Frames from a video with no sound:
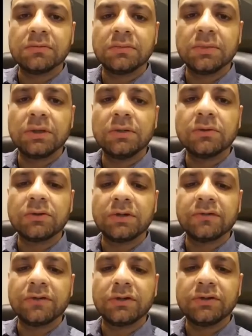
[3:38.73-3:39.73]

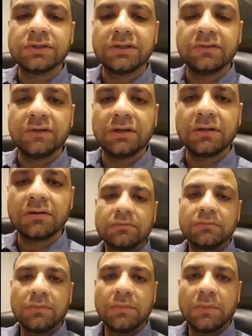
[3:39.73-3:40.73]
lucrative on your CV.
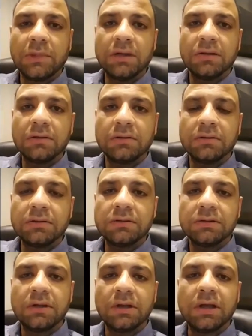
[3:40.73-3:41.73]

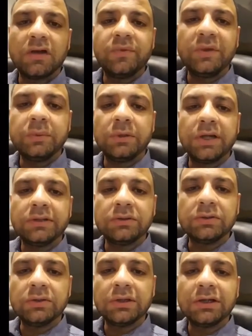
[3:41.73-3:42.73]
A lot of people like to
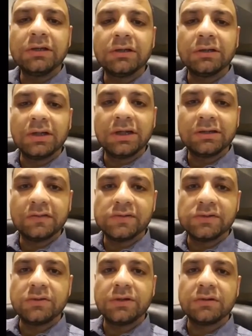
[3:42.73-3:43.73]
do clinical electives
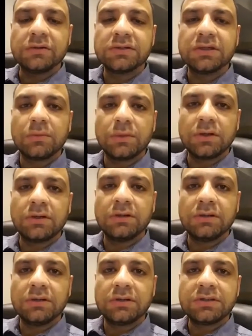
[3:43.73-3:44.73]
during their summer
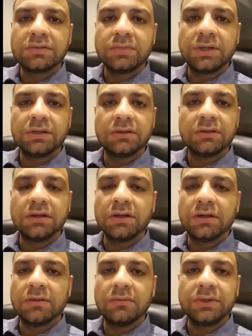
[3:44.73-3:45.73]
years, but
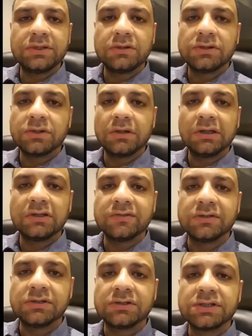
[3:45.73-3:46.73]
research
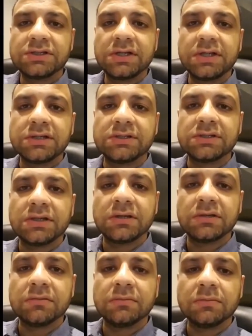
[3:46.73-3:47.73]
electives are just as
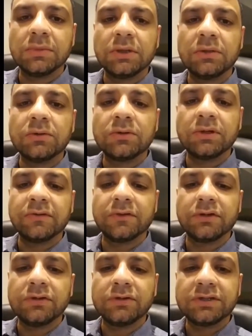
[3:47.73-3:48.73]
lucrative
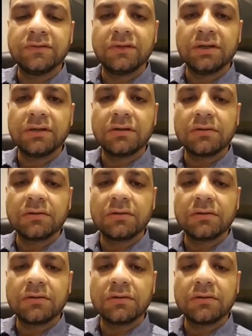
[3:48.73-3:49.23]
on your CV.